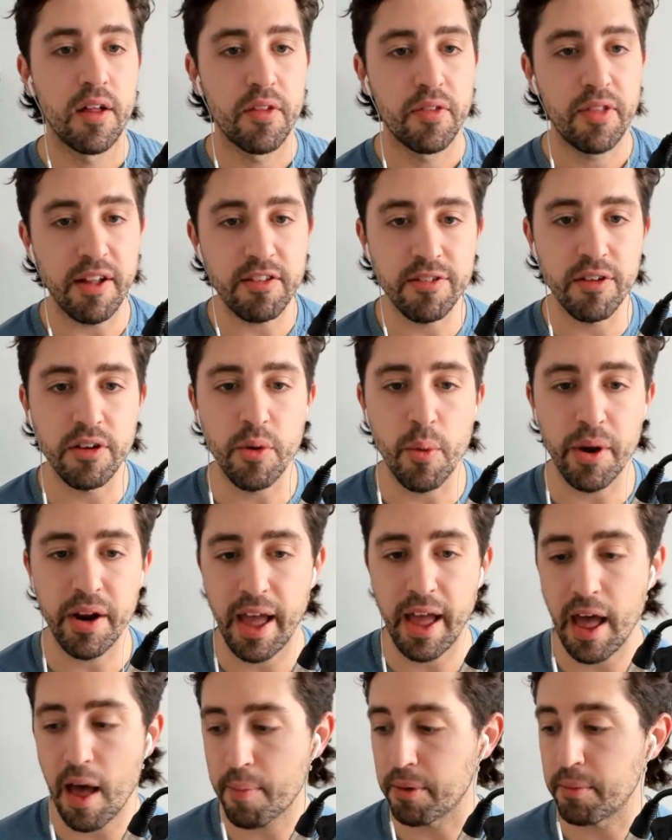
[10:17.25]
That's still going
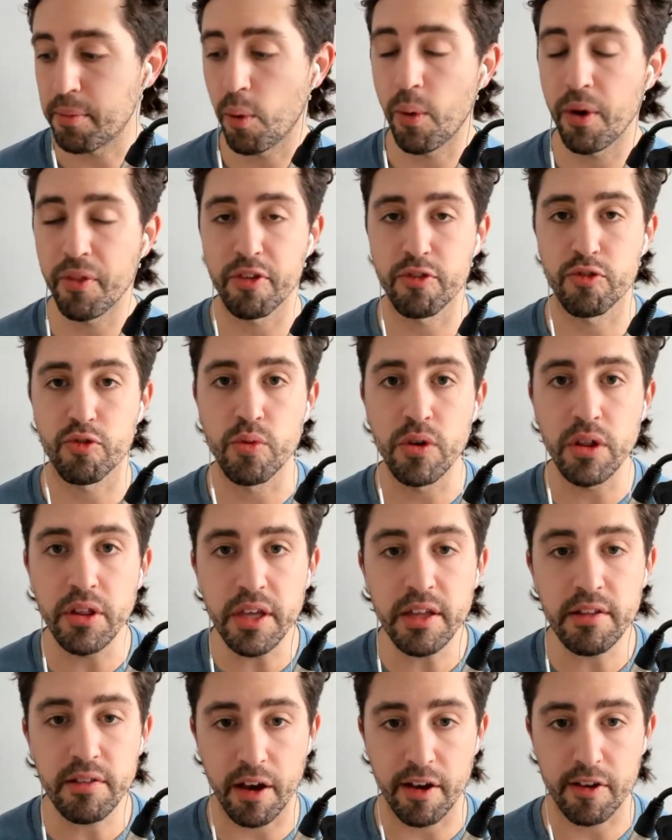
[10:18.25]
to happen. But what this
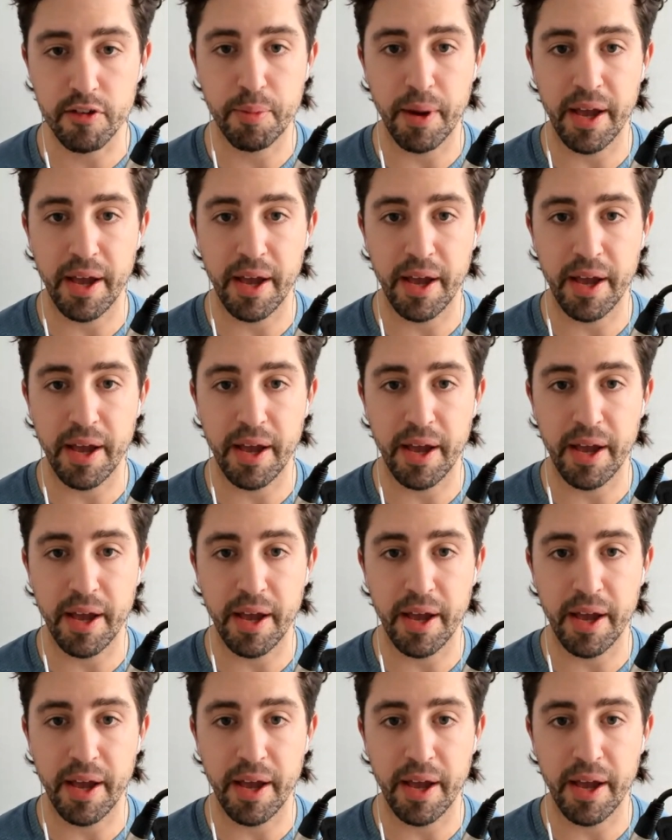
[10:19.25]
really does,